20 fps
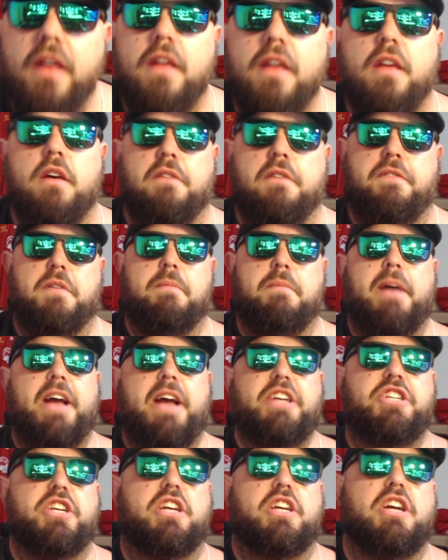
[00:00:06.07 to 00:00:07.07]

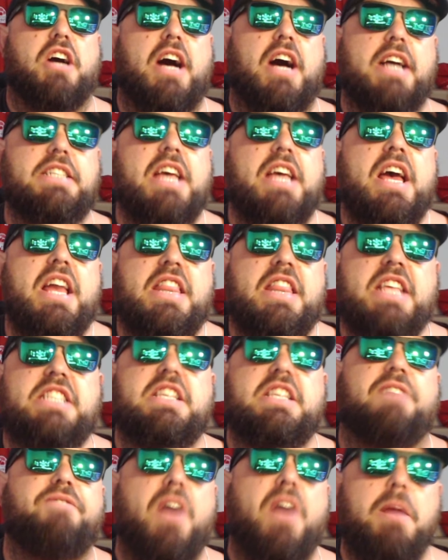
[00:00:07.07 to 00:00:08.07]
formation, guys. This is a
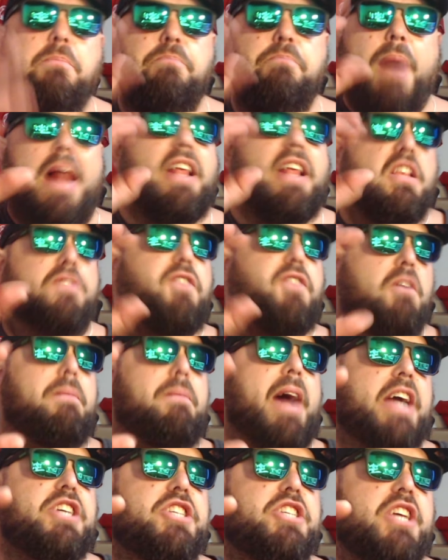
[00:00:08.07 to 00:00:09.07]
very balanced
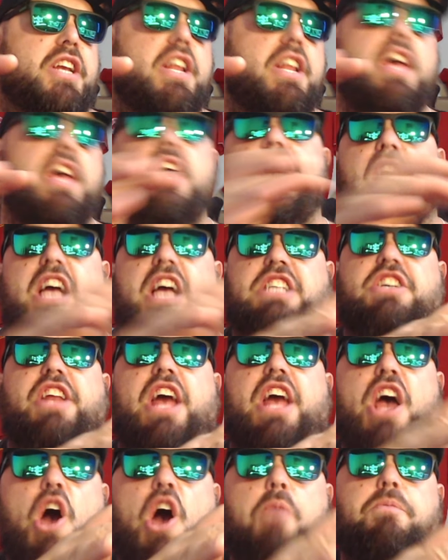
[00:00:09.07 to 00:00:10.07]
formation. It's going to
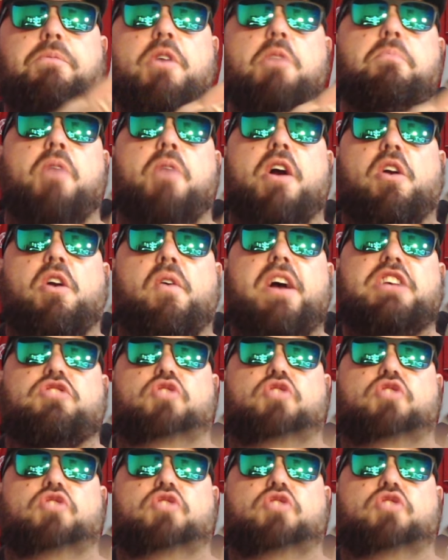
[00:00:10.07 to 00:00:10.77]
help you progress through